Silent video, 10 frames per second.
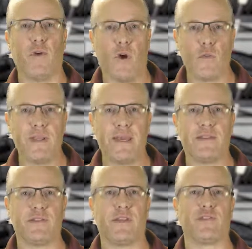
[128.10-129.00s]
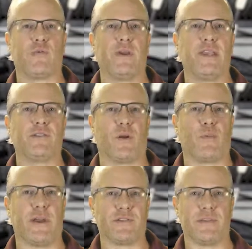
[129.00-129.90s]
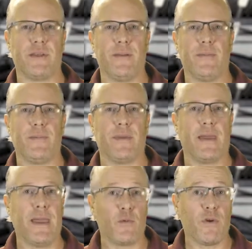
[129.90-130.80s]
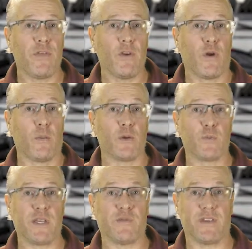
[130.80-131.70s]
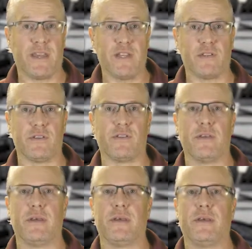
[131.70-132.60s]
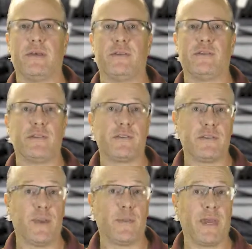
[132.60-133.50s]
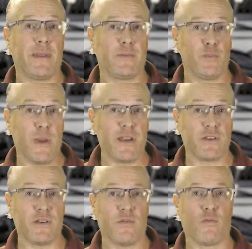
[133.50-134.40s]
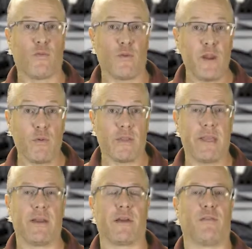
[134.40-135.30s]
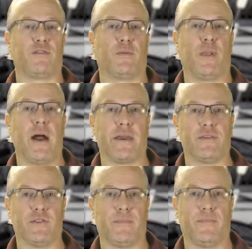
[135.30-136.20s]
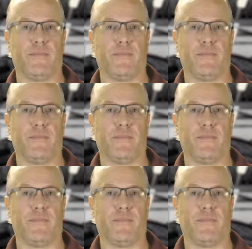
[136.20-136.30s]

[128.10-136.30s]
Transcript: all related sensor readings are present, and within normal specifications, Disassembly and inspection frequently uncovers a blockage.